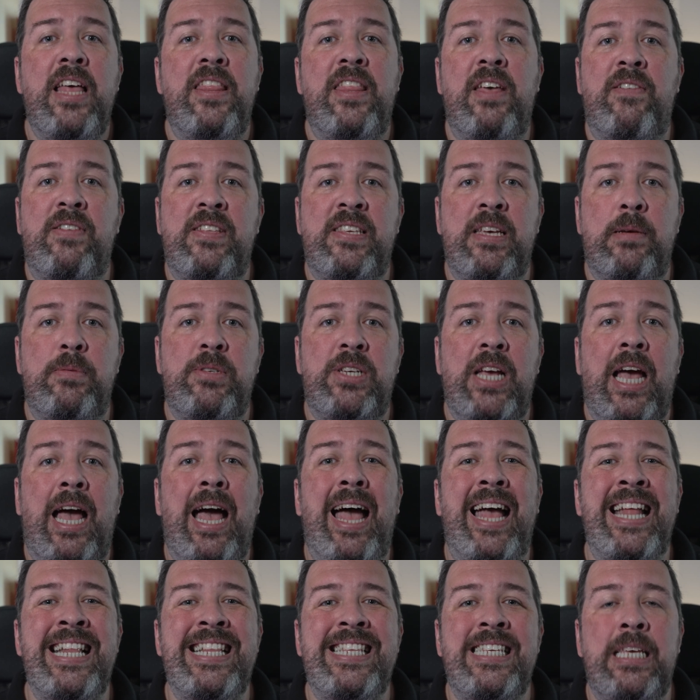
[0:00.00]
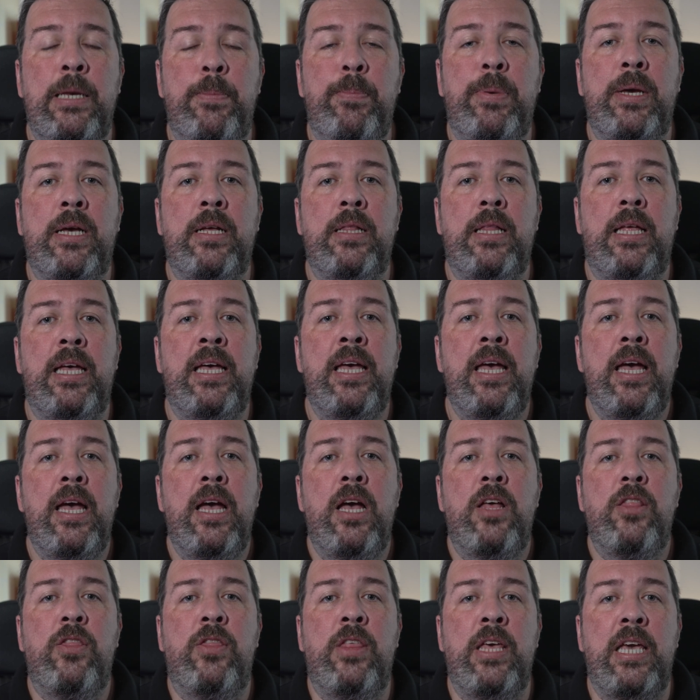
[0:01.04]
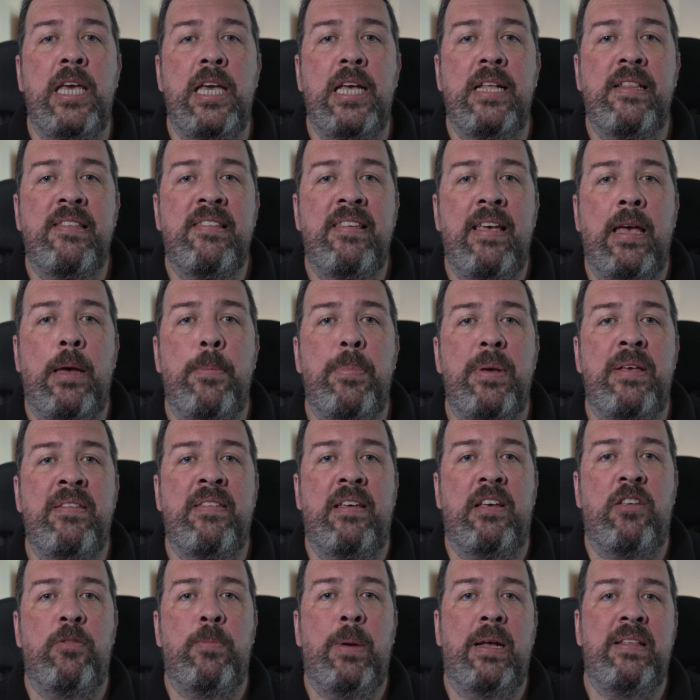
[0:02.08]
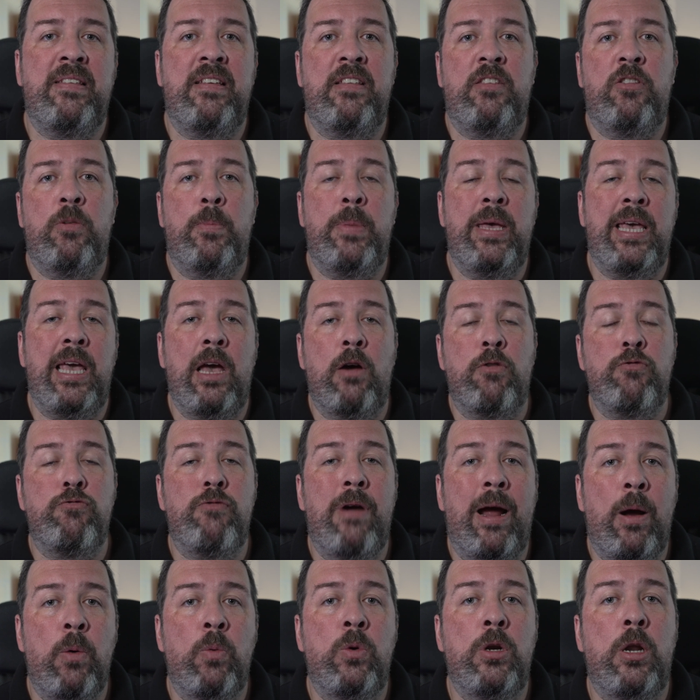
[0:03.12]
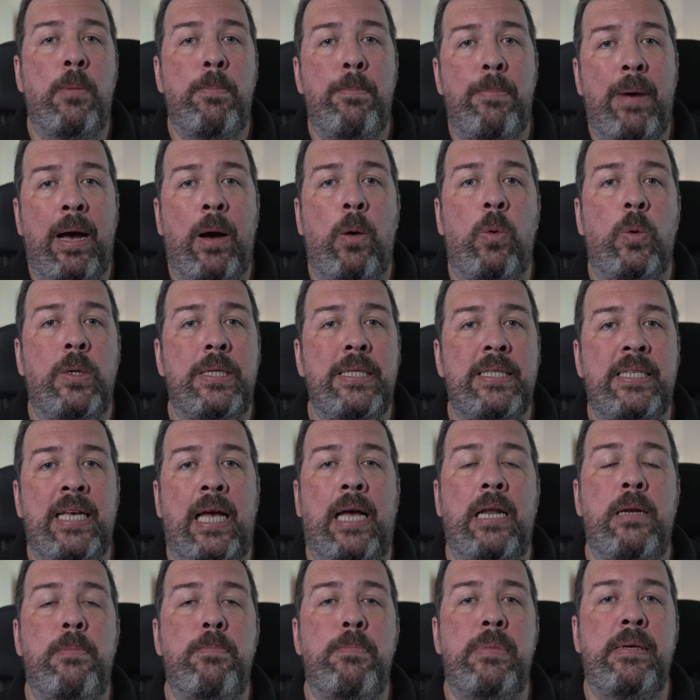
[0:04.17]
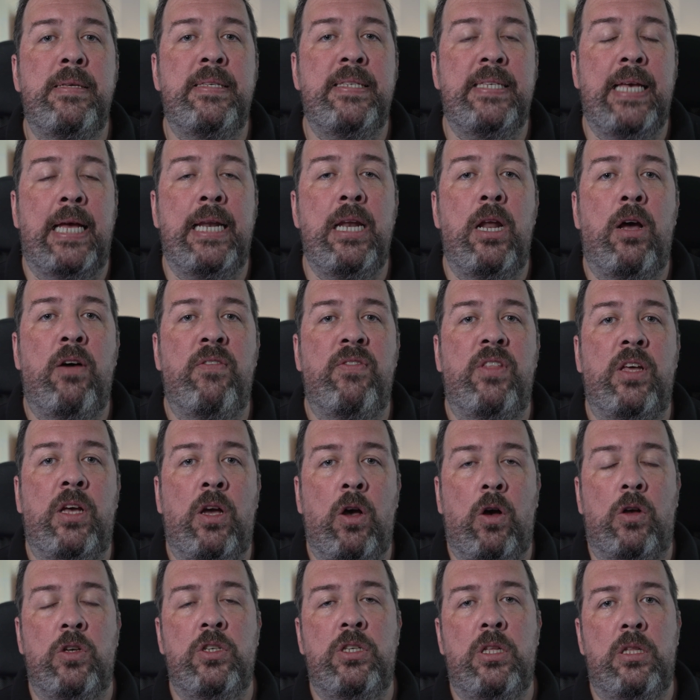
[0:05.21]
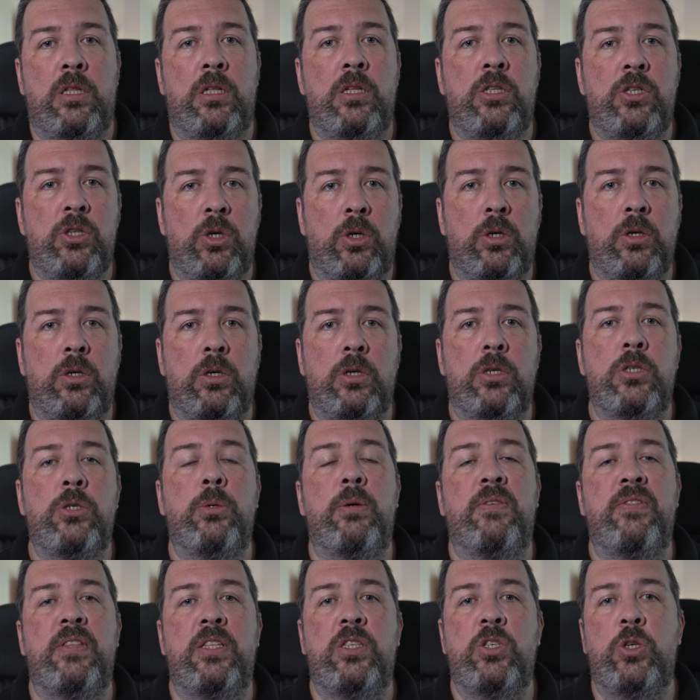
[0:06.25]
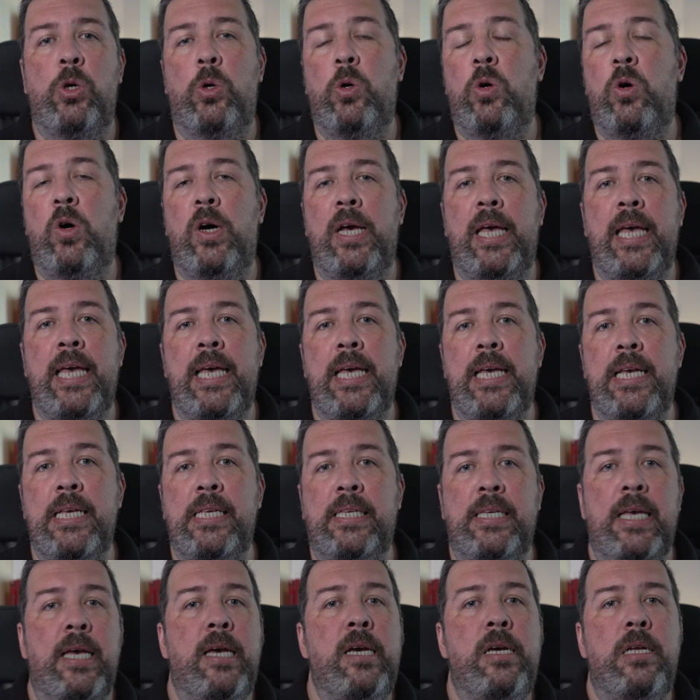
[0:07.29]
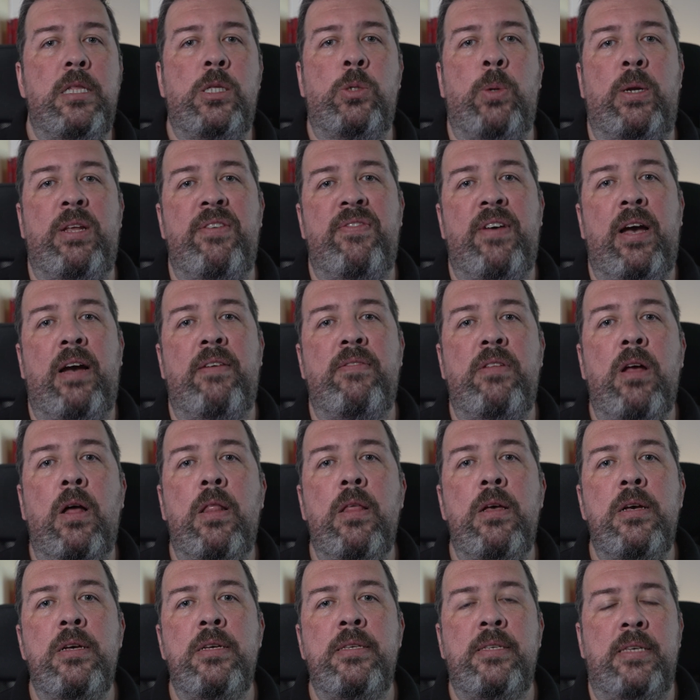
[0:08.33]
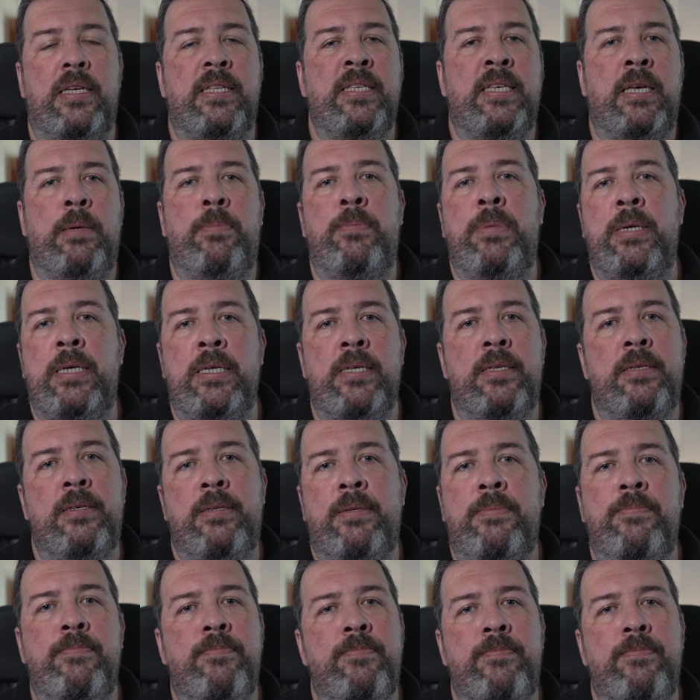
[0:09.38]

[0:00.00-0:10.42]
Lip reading: They have a tip jar, and typically the tip is expected to be around about 10% of the cost of the tour. So if the tour is $25, a tip is,